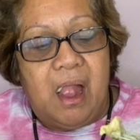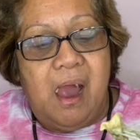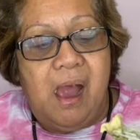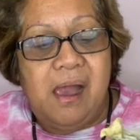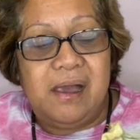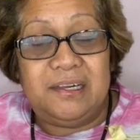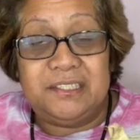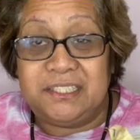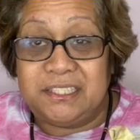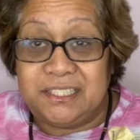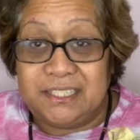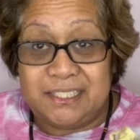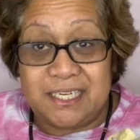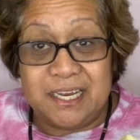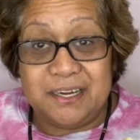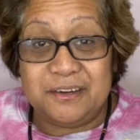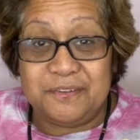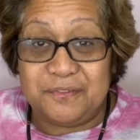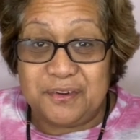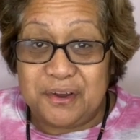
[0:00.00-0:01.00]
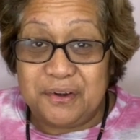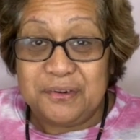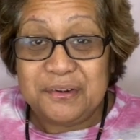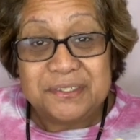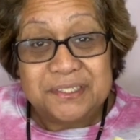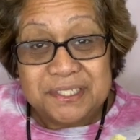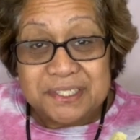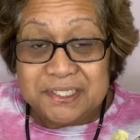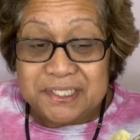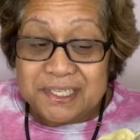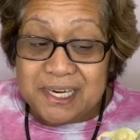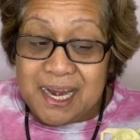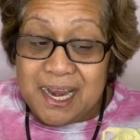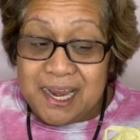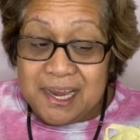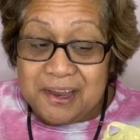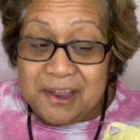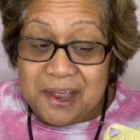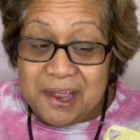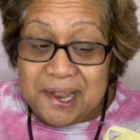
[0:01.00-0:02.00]
It's state of origin today,
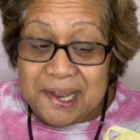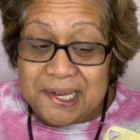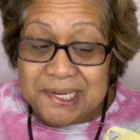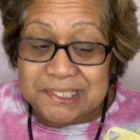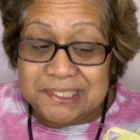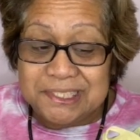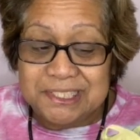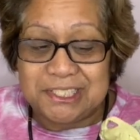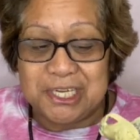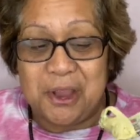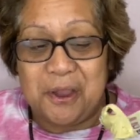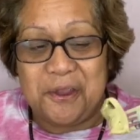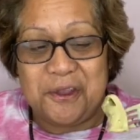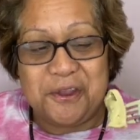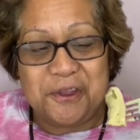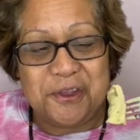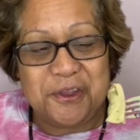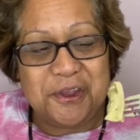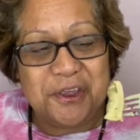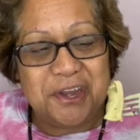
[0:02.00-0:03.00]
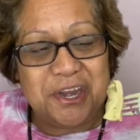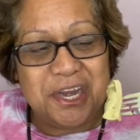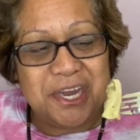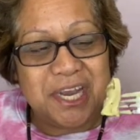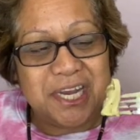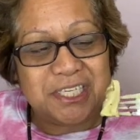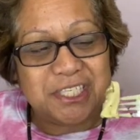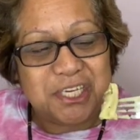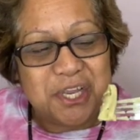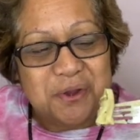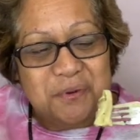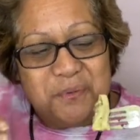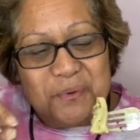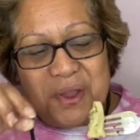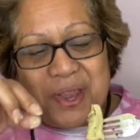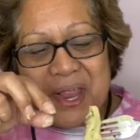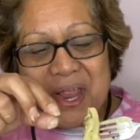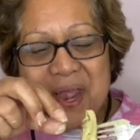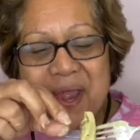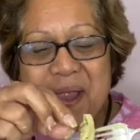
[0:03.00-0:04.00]
guys. So who do you think is gonna
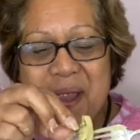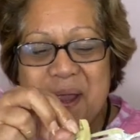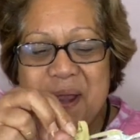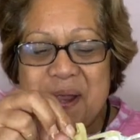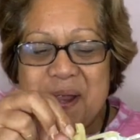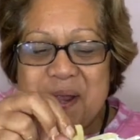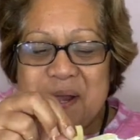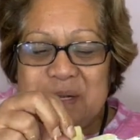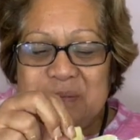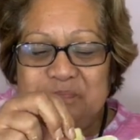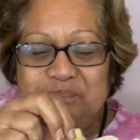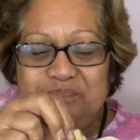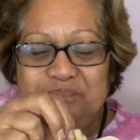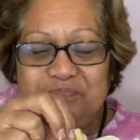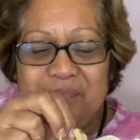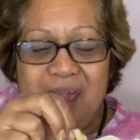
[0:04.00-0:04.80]
win?